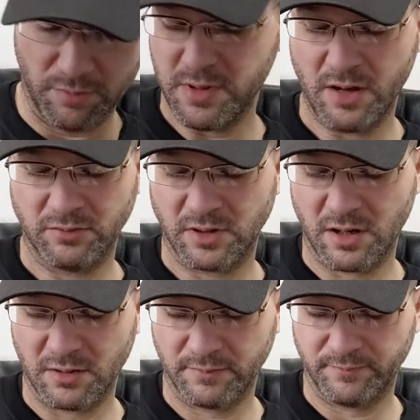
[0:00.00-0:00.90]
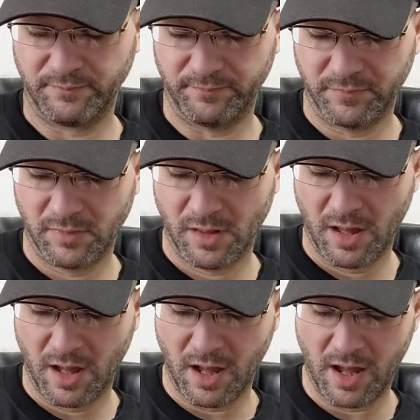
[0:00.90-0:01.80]
could be out there
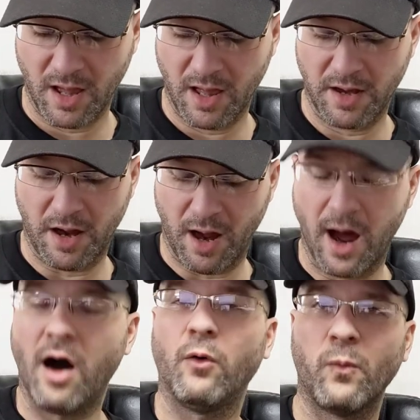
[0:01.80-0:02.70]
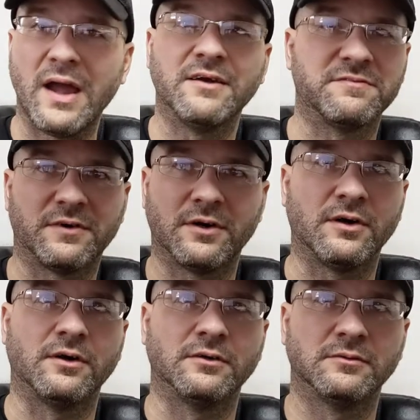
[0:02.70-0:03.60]
and I'll wait for
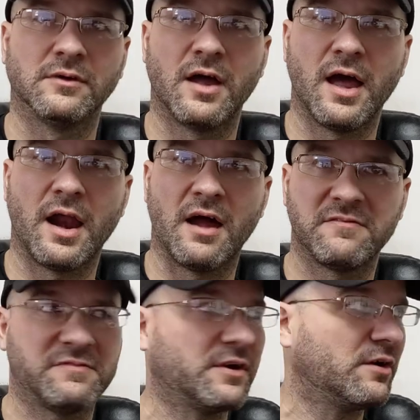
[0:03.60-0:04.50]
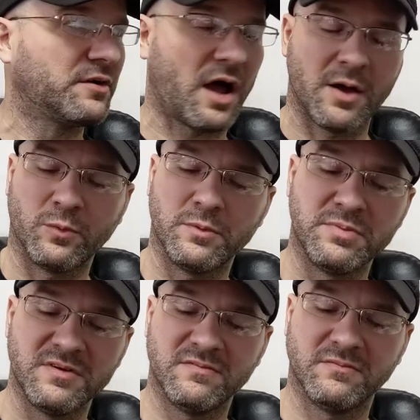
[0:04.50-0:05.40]
her. And I figured I would
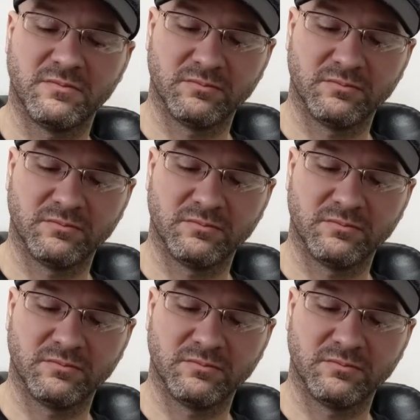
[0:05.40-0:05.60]
be